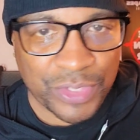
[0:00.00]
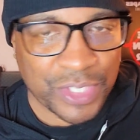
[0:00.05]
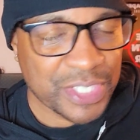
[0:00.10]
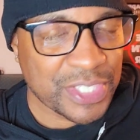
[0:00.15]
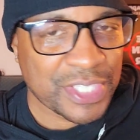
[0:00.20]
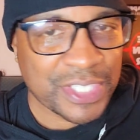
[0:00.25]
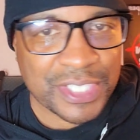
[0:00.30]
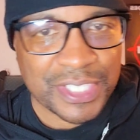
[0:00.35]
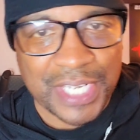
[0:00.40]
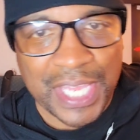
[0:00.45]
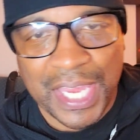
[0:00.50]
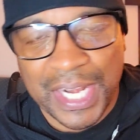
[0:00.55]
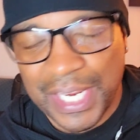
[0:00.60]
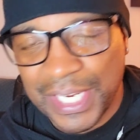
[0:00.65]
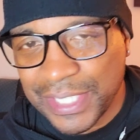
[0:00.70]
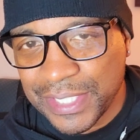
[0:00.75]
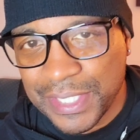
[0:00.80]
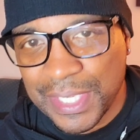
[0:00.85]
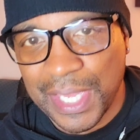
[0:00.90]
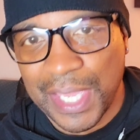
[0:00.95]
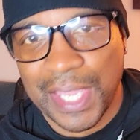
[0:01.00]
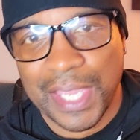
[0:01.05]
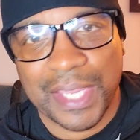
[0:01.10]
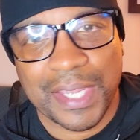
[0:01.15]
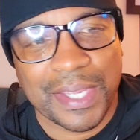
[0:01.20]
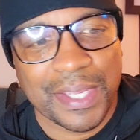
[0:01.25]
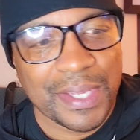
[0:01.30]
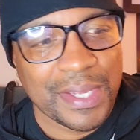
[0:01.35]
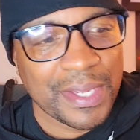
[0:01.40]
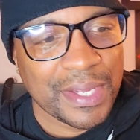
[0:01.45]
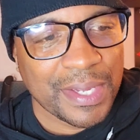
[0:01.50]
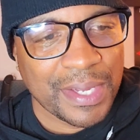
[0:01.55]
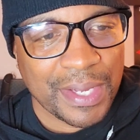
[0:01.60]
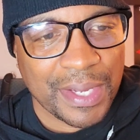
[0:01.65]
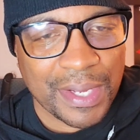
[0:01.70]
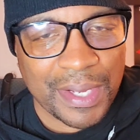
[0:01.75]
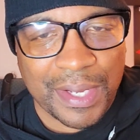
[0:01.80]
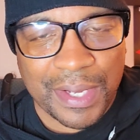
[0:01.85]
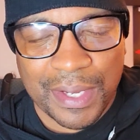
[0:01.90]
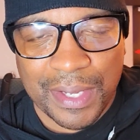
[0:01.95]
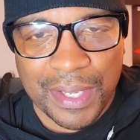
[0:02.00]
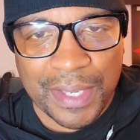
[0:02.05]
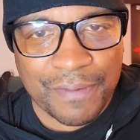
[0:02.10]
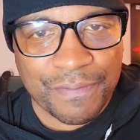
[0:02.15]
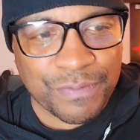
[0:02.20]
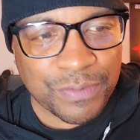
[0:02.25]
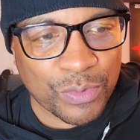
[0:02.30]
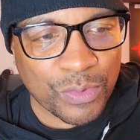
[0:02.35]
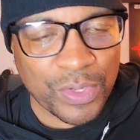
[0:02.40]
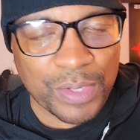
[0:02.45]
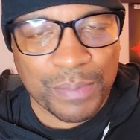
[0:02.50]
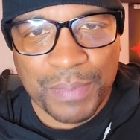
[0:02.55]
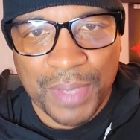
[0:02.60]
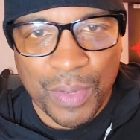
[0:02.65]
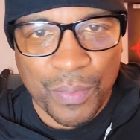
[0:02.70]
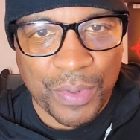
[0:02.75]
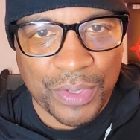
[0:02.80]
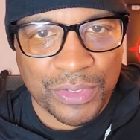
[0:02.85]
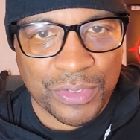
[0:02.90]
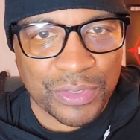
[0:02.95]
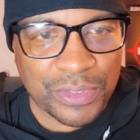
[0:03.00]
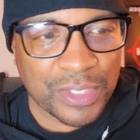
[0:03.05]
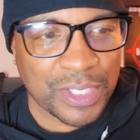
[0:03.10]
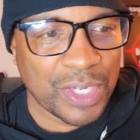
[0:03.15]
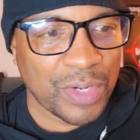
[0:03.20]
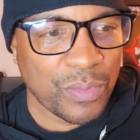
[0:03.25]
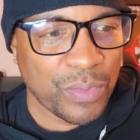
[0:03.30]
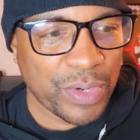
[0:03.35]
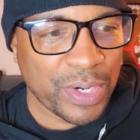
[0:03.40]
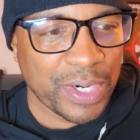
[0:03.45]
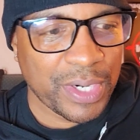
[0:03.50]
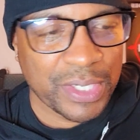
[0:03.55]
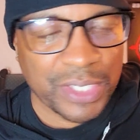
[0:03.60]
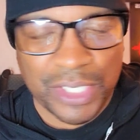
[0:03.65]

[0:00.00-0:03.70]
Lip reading: This is not a Tank and Floyd Mayweather thing where,